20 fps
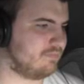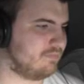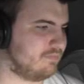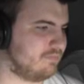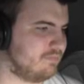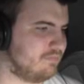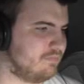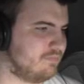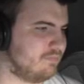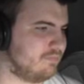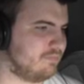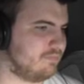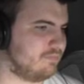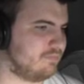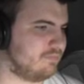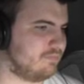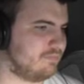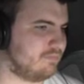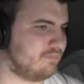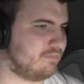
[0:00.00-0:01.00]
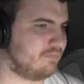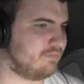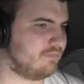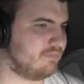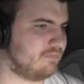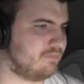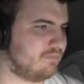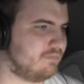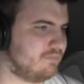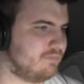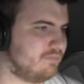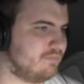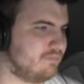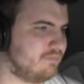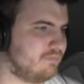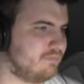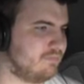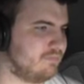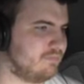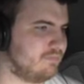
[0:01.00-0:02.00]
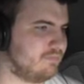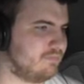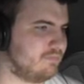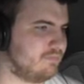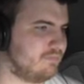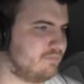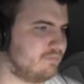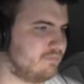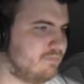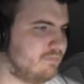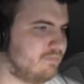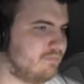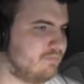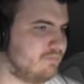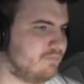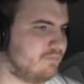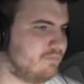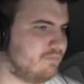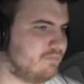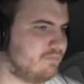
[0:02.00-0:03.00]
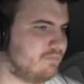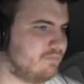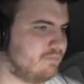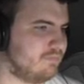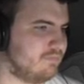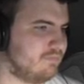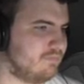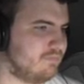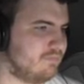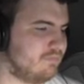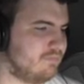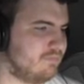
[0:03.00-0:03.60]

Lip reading: [no speech]